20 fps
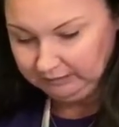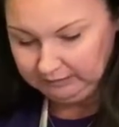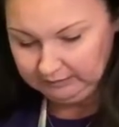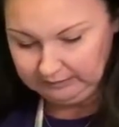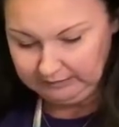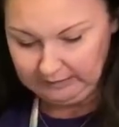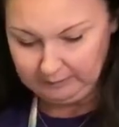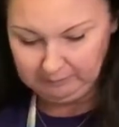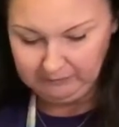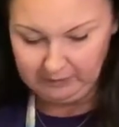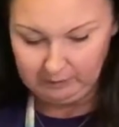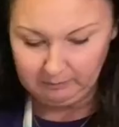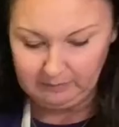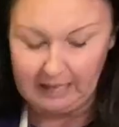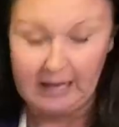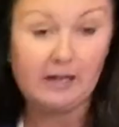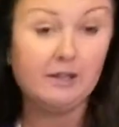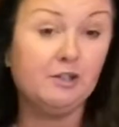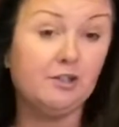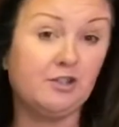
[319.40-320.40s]
Keep them.
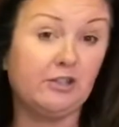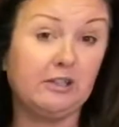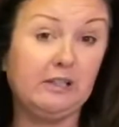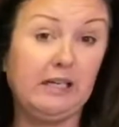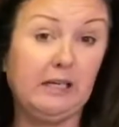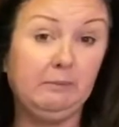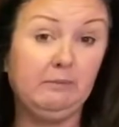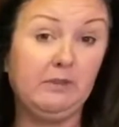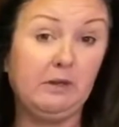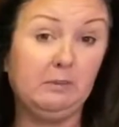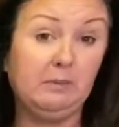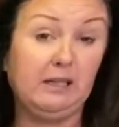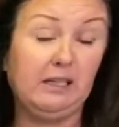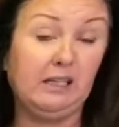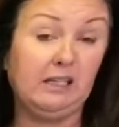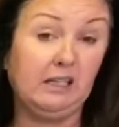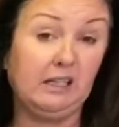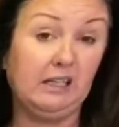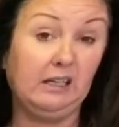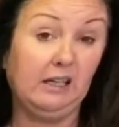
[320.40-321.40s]
I usually keep them
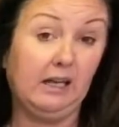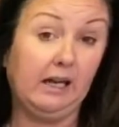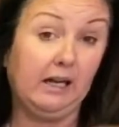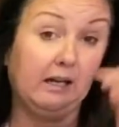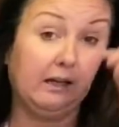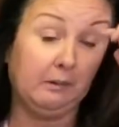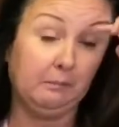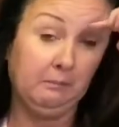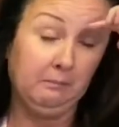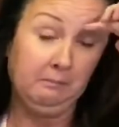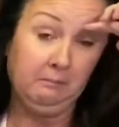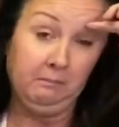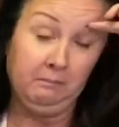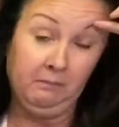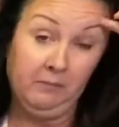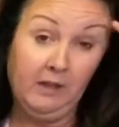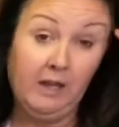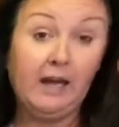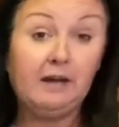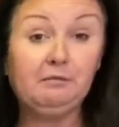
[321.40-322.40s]
in
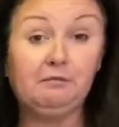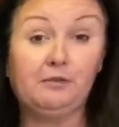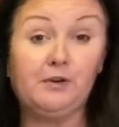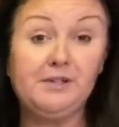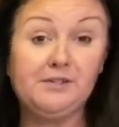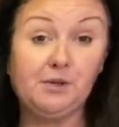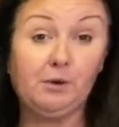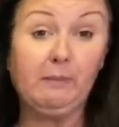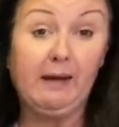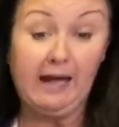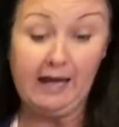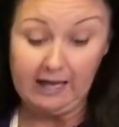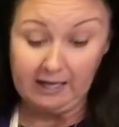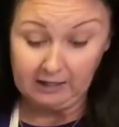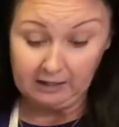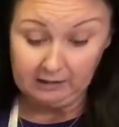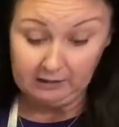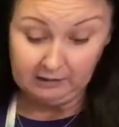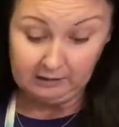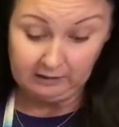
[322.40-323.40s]
a freezer bag
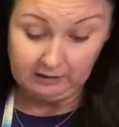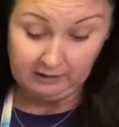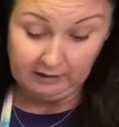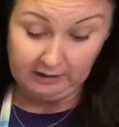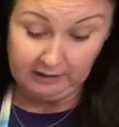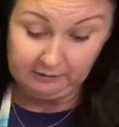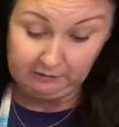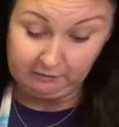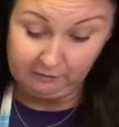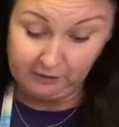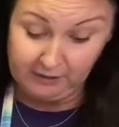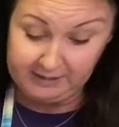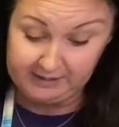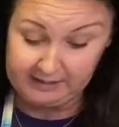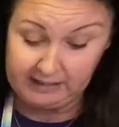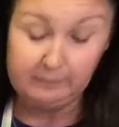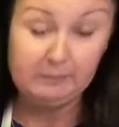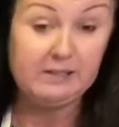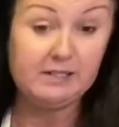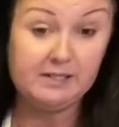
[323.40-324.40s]
and freeze
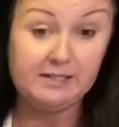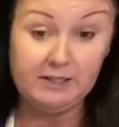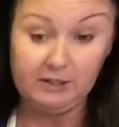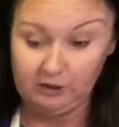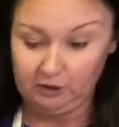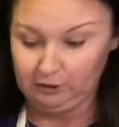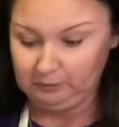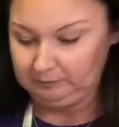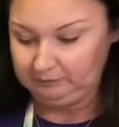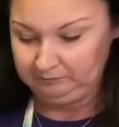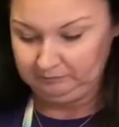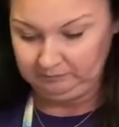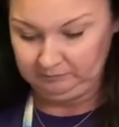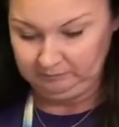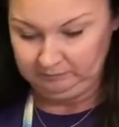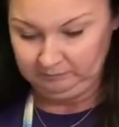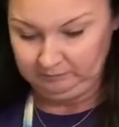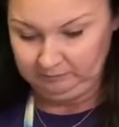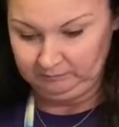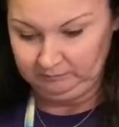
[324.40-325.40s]
them until
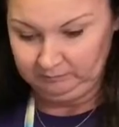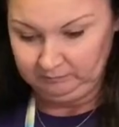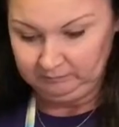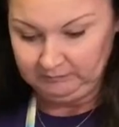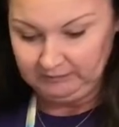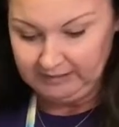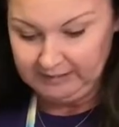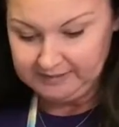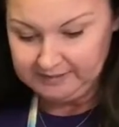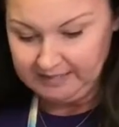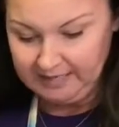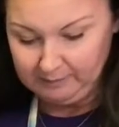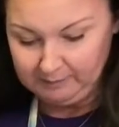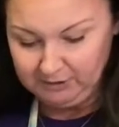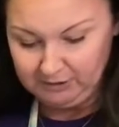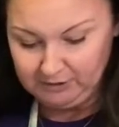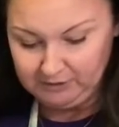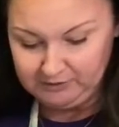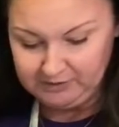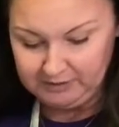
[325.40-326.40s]
it's time to
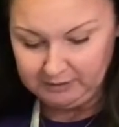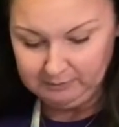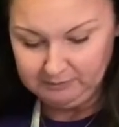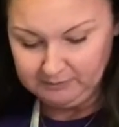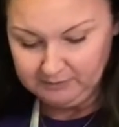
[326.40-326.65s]
use them.